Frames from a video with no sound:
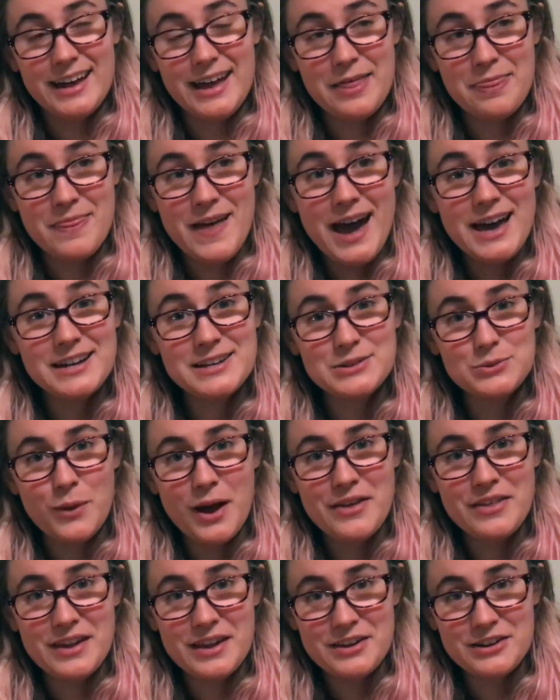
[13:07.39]
And that is
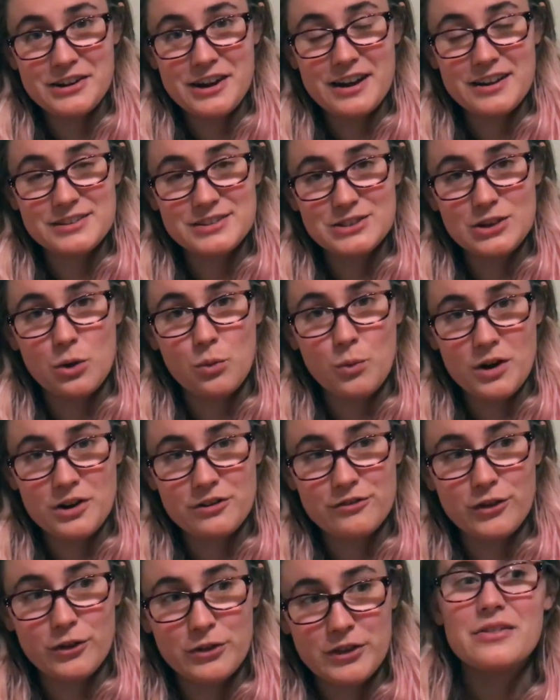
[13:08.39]
why the internet is so
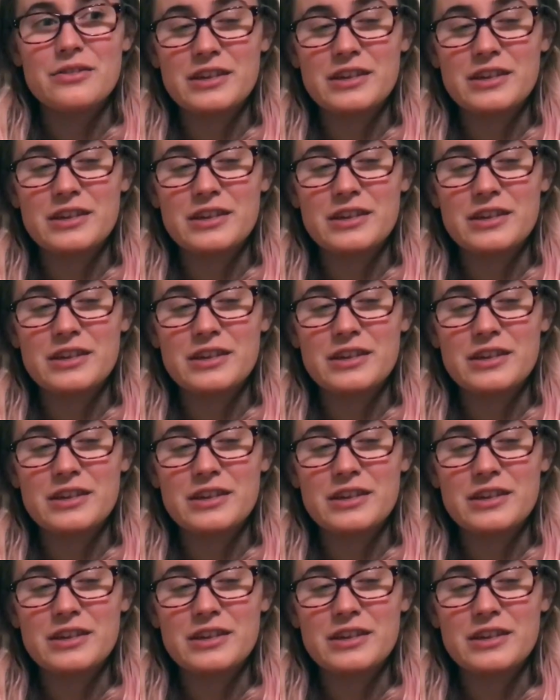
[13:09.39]
wonderful.